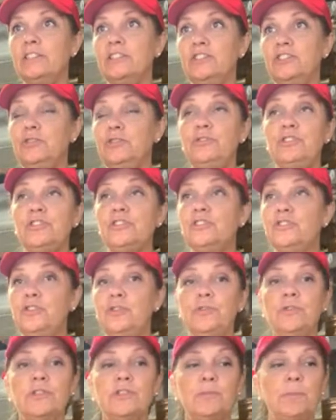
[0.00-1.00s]
you just
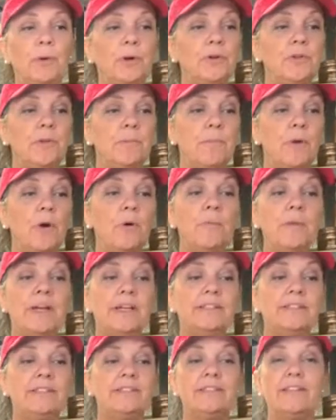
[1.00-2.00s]
do, the spur of the
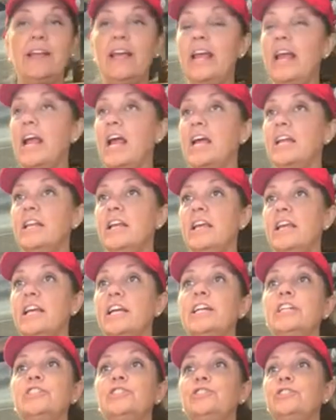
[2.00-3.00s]
moment, and
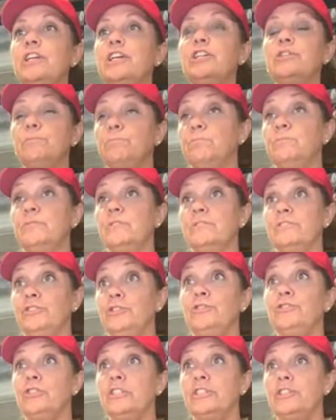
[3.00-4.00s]
it
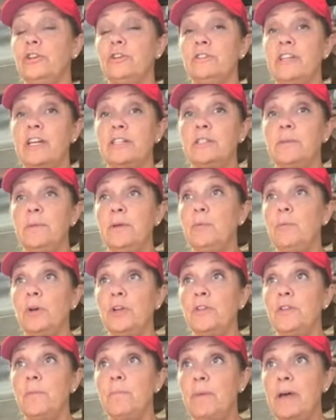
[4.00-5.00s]
usually turns out to be one
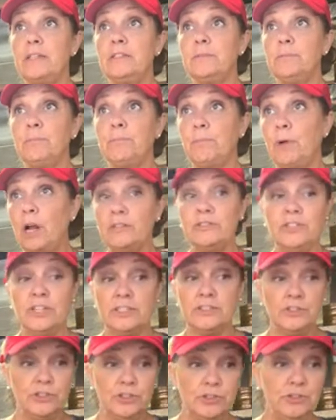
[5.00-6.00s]
of the best
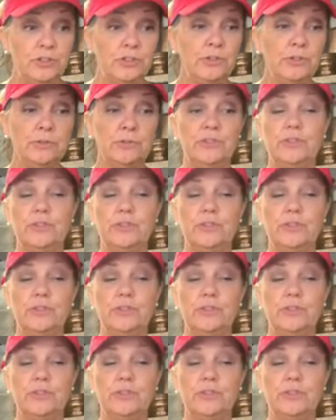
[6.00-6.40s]
projects you do.